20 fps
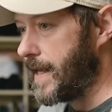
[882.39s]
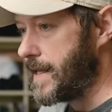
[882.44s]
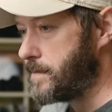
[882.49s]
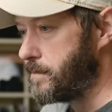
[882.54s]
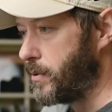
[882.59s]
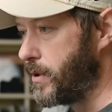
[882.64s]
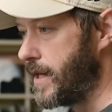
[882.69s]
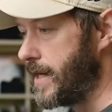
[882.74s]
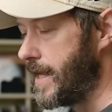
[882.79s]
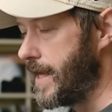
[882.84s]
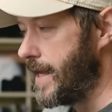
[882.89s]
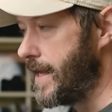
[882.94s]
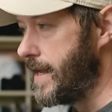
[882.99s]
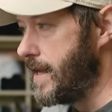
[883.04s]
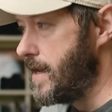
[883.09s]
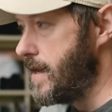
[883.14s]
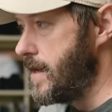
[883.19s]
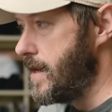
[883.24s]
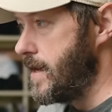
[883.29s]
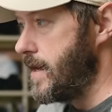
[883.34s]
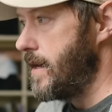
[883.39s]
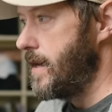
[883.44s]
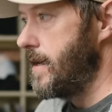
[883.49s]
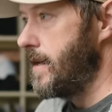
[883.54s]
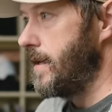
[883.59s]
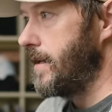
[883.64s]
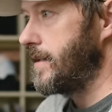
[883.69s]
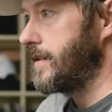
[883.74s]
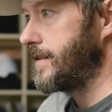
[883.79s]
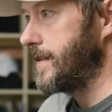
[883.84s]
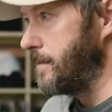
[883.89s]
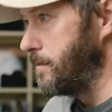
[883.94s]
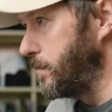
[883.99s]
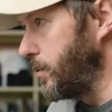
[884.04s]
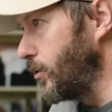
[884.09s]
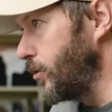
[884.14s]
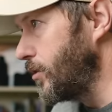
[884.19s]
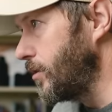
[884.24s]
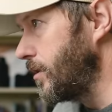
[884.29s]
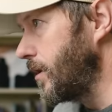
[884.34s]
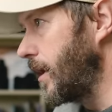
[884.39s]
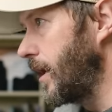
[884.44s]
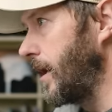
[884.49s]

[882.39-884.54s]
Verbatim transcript: it's pretty simple.